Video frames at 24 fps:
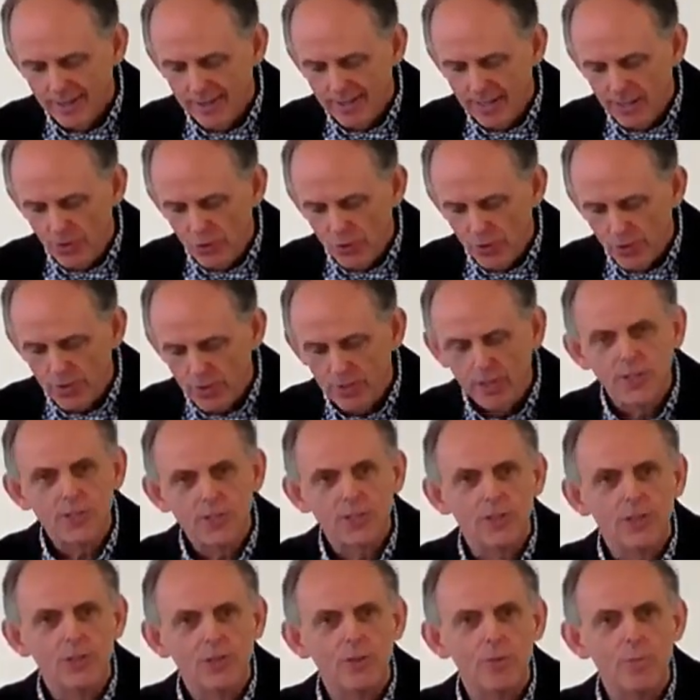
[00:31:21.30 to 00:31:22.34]
then just
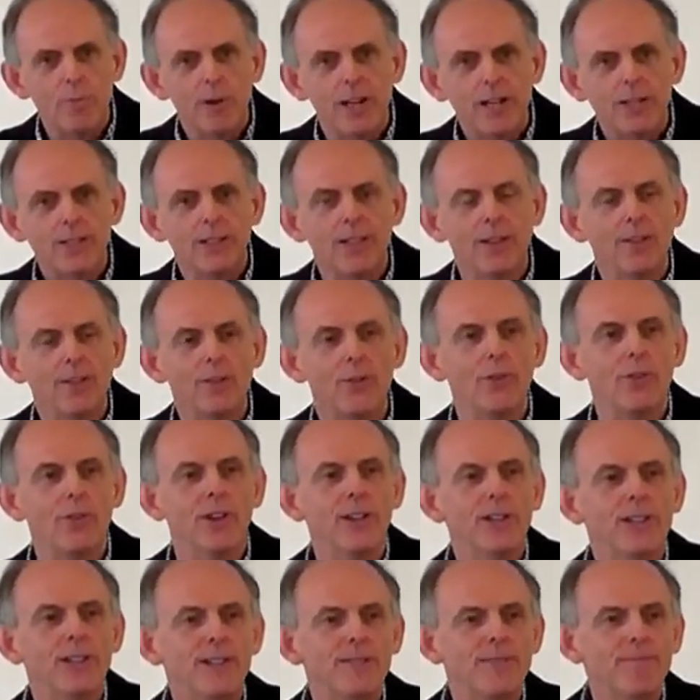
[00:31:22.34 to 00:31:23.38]
listen to Martin Luther